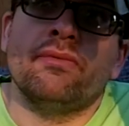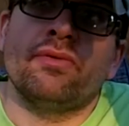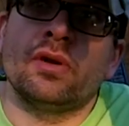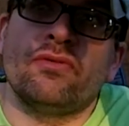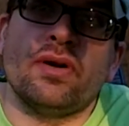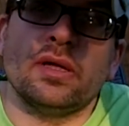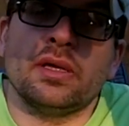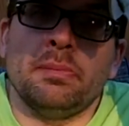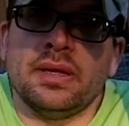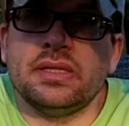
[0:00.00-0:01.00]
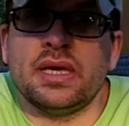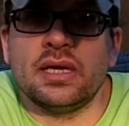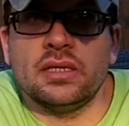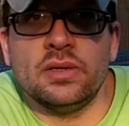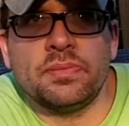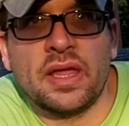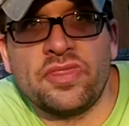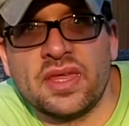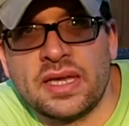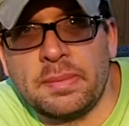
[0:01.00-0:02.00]
for the following Monday, you know? I
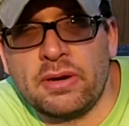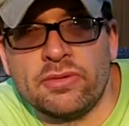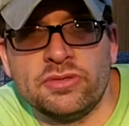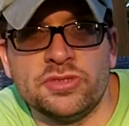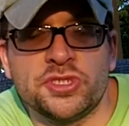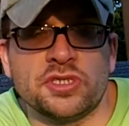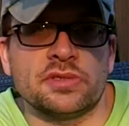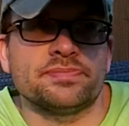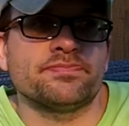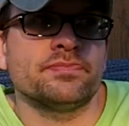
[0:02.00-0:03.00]
think. I'm not really too sure.